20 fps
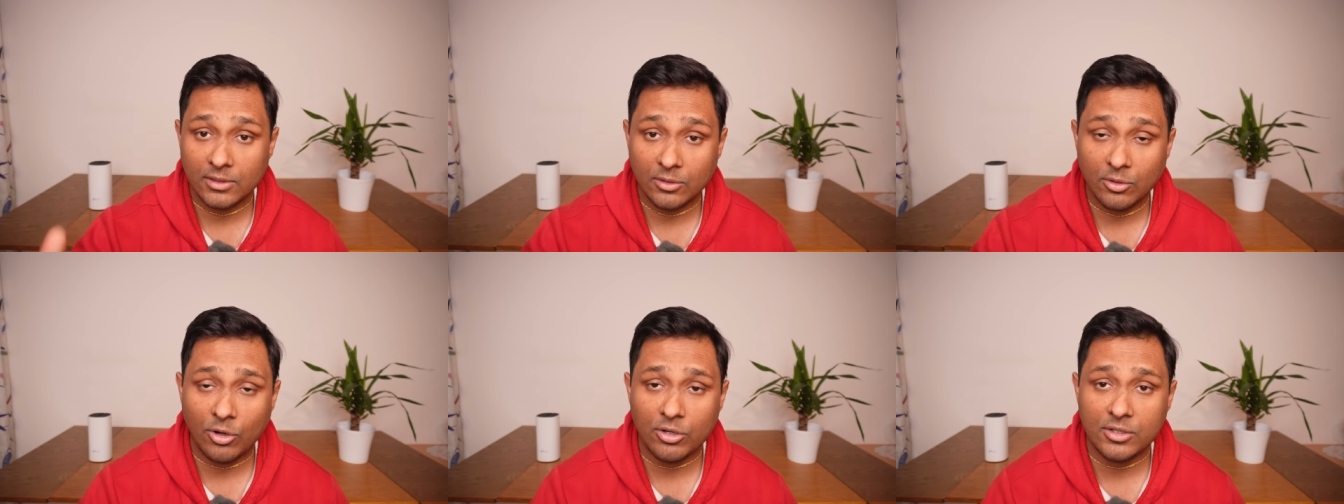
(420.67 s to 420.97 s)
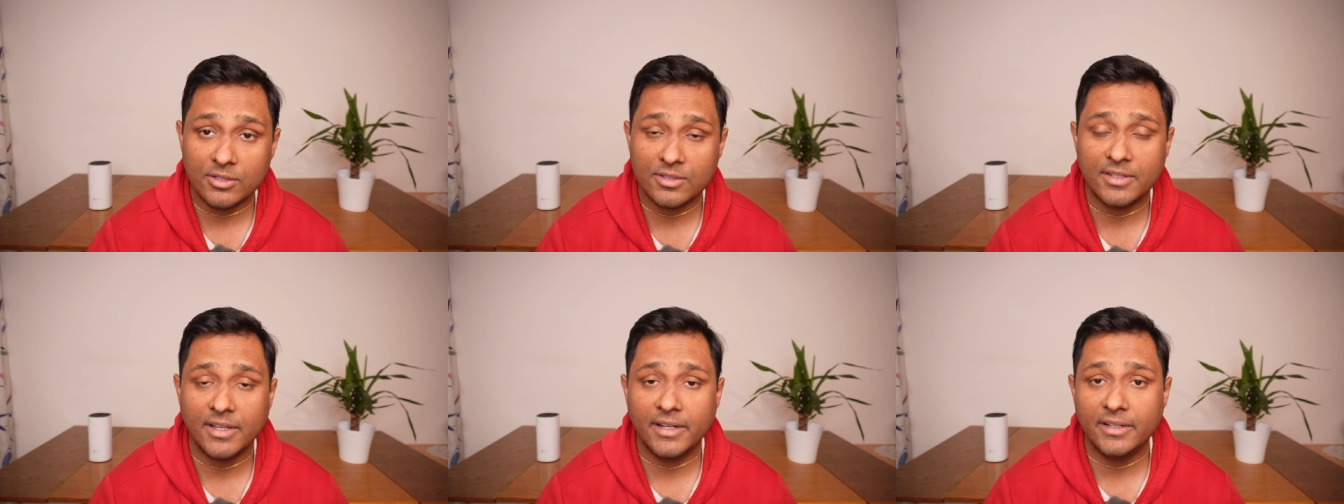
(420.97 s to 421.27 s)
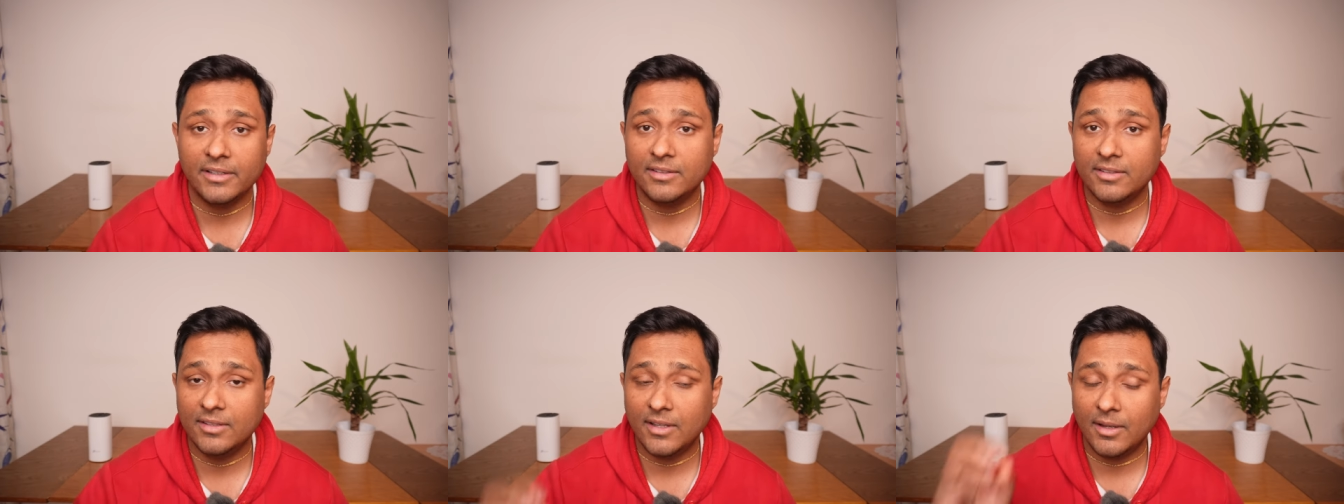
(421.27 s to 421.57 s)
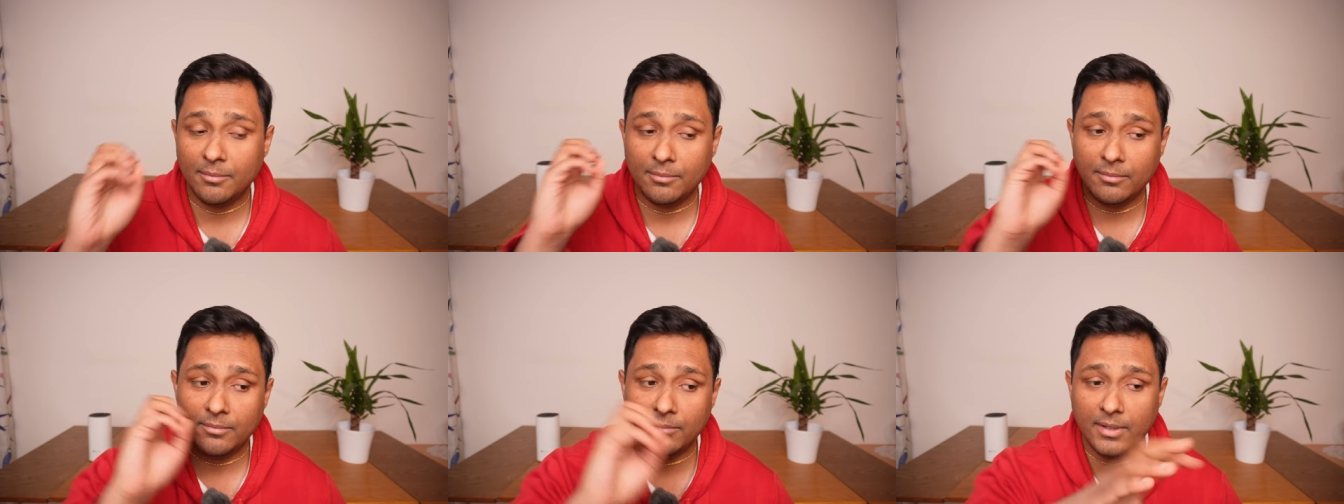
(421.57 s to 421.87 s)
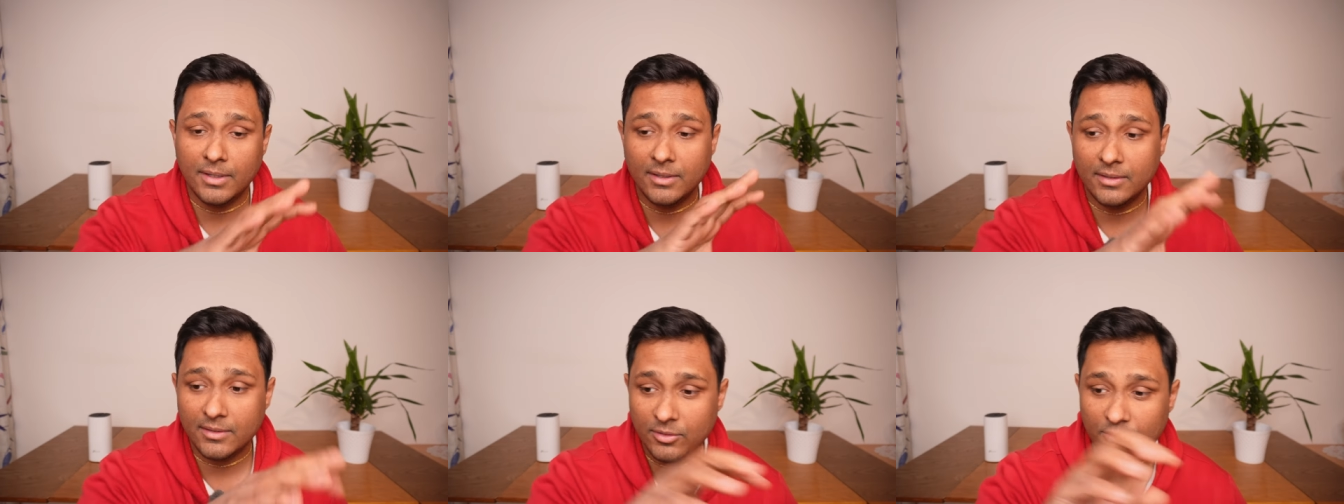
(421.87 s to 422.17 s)
God sends some,
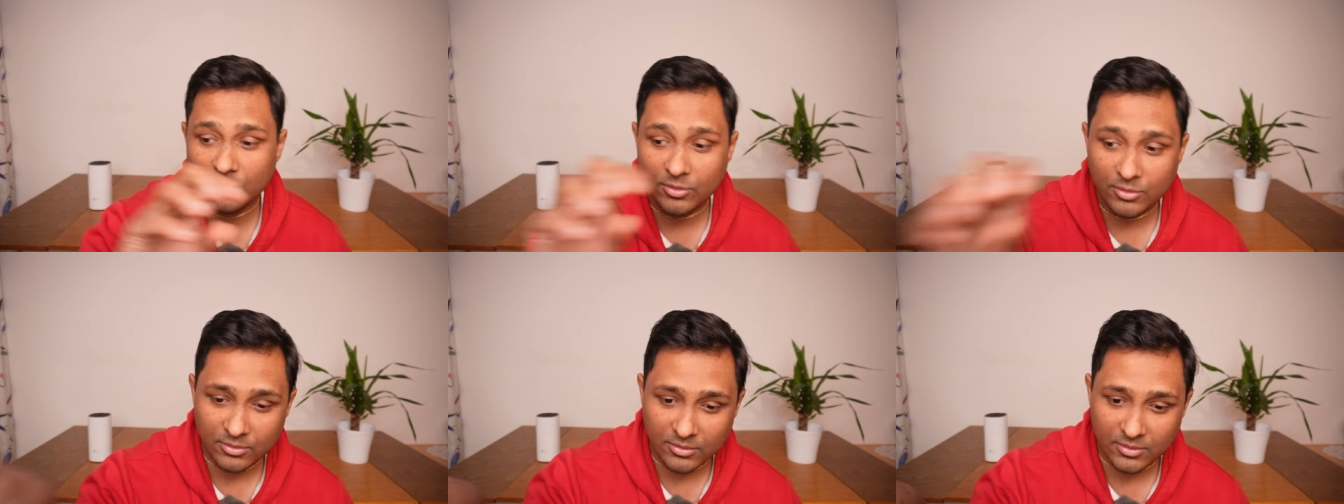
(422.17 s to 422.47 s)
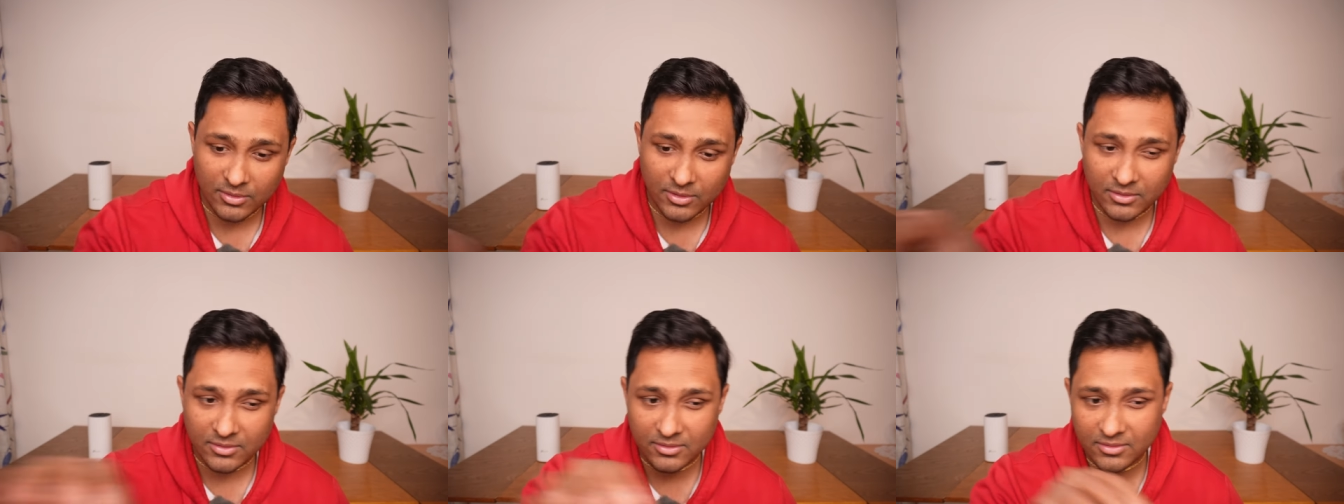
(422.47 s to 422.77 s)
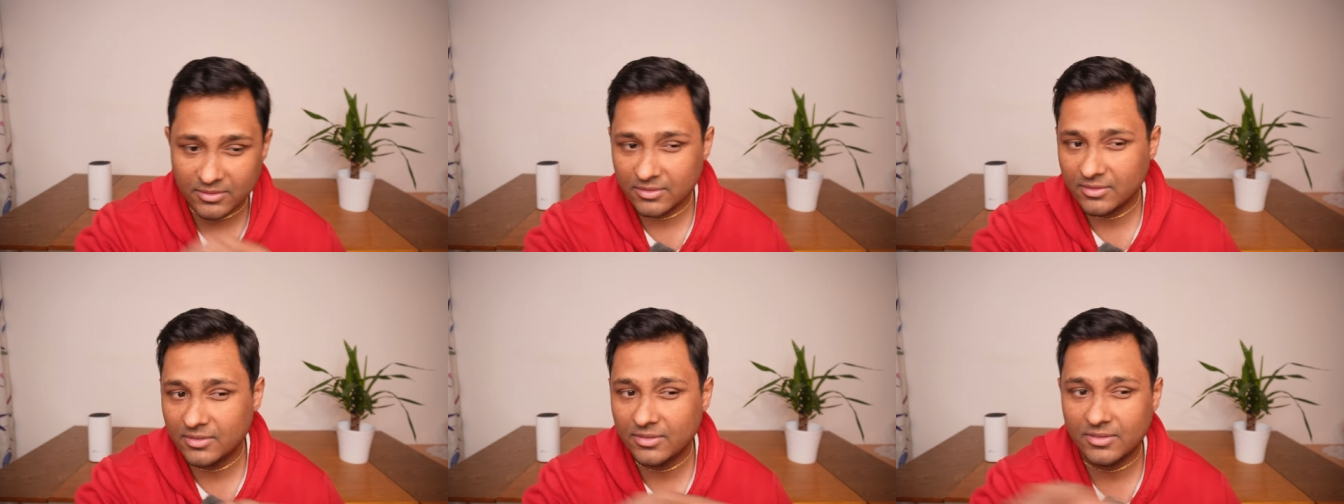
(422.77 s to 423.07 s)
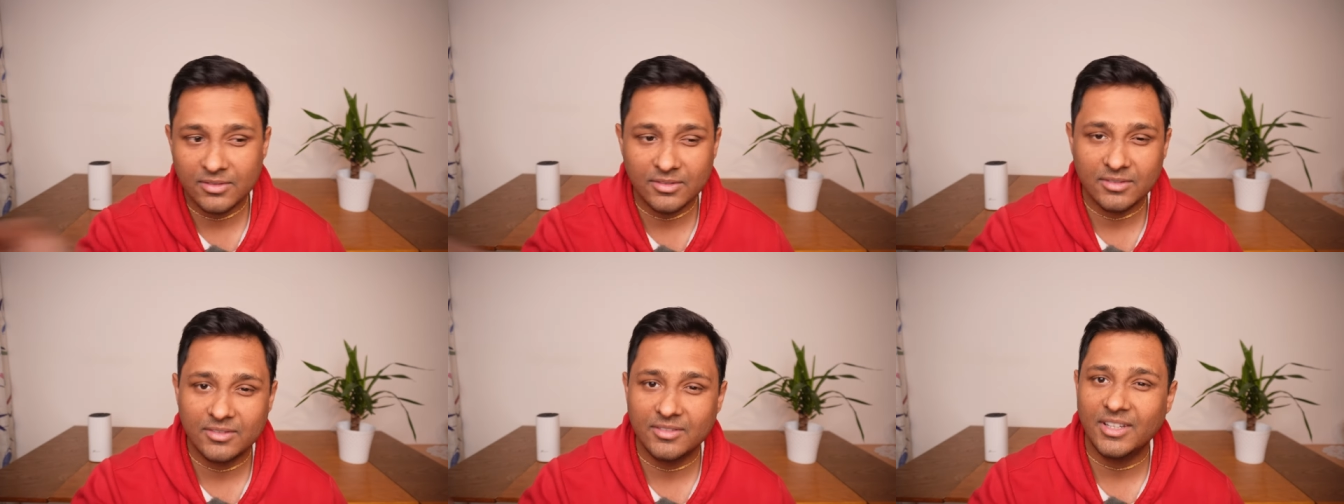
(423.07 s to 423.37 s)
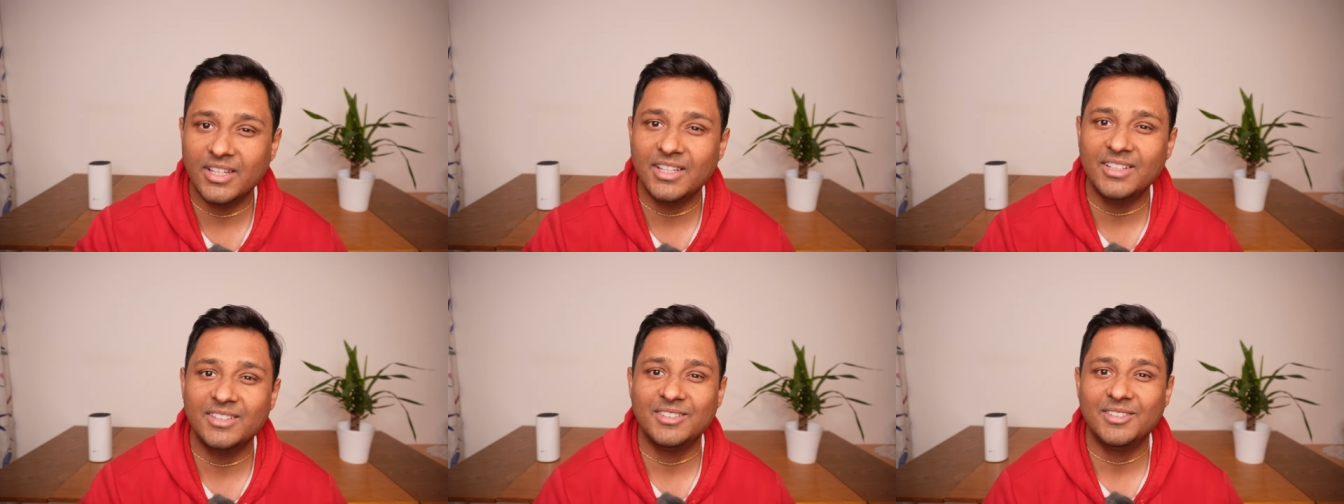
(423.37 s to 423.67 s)

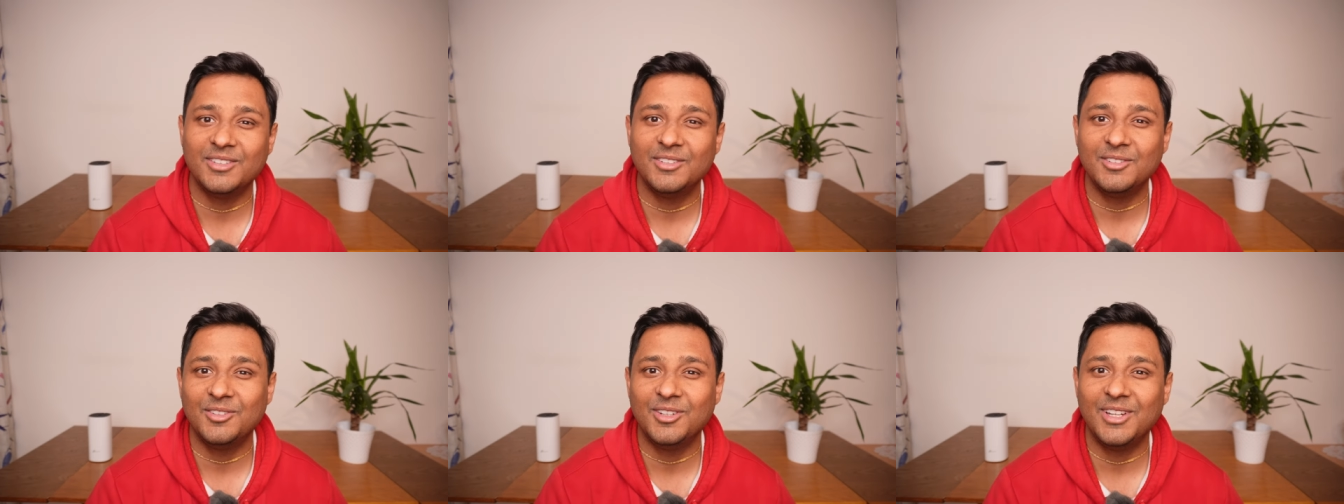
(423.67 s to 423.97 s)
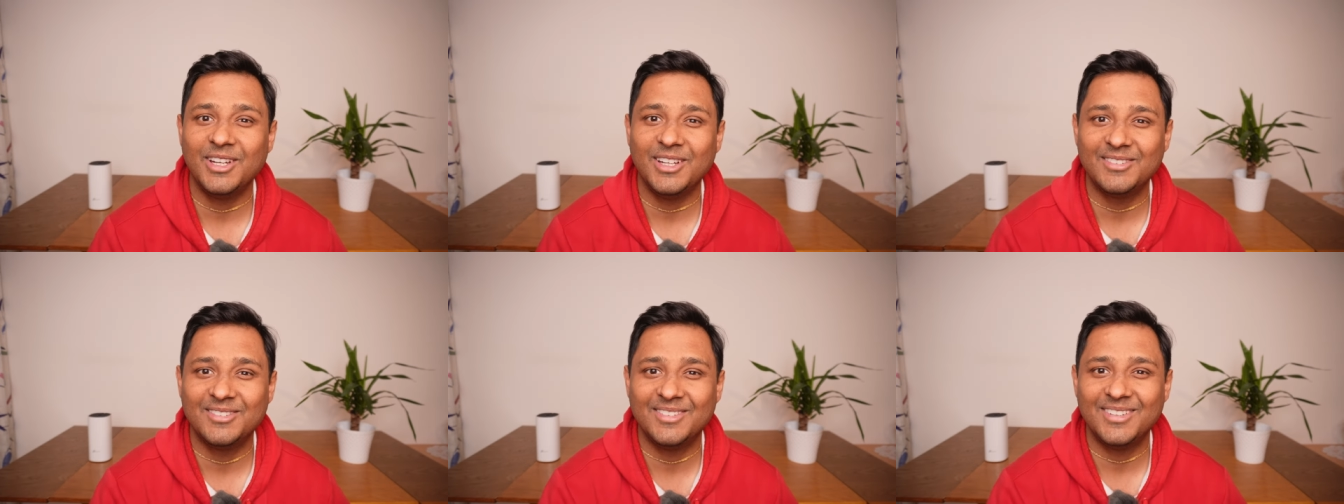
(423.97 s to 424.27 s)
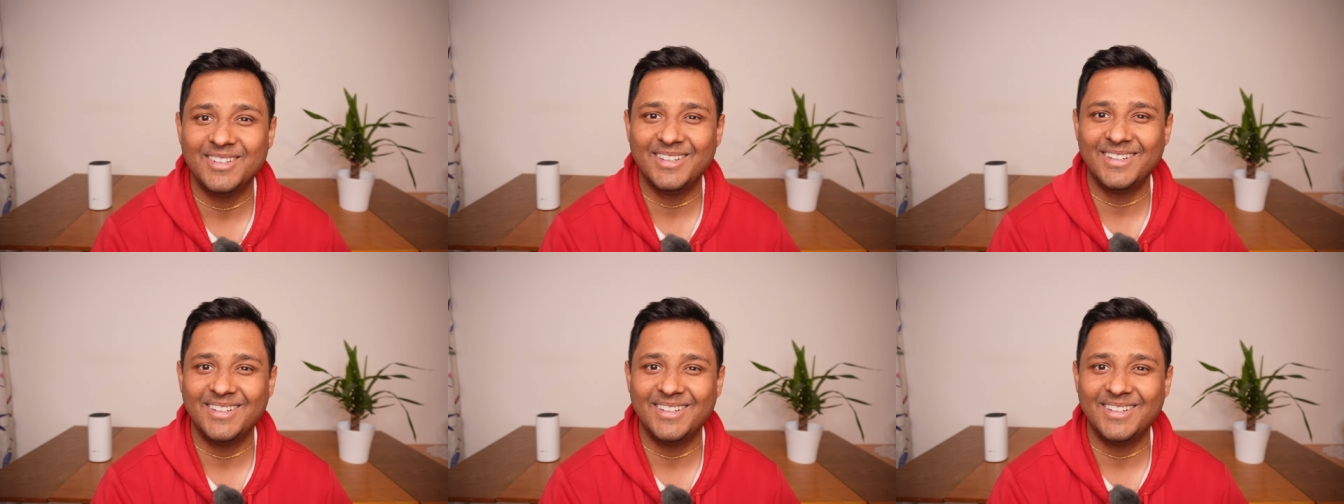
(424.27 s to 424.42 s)
things in your life.